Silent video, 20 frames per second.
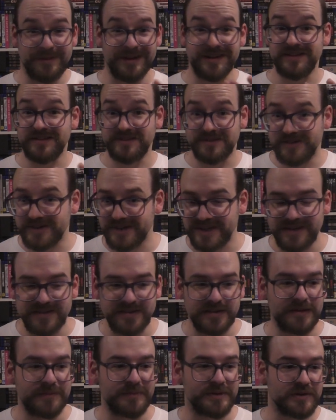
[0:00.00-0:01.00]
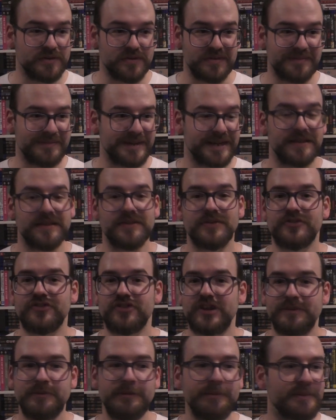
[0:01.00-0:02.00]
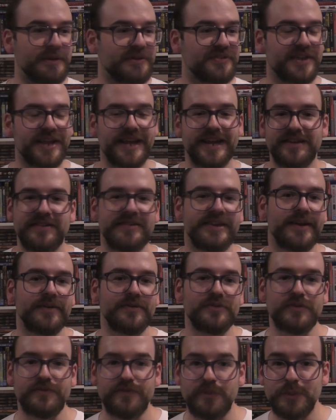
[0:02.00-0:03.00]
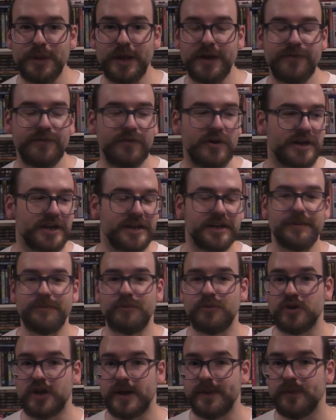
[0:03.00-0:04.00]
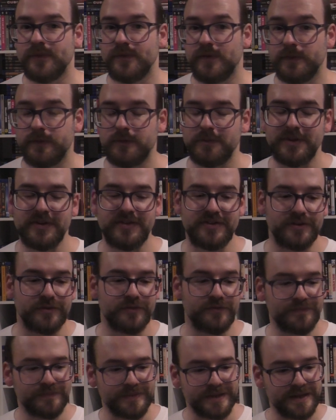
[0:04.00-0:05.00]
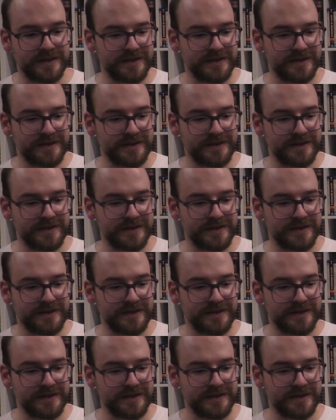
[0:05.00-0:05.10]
Made it a lot easier, because it made it a lot cheaper, plus they had sales on for Black Friday, and I bought a couple of films for myself.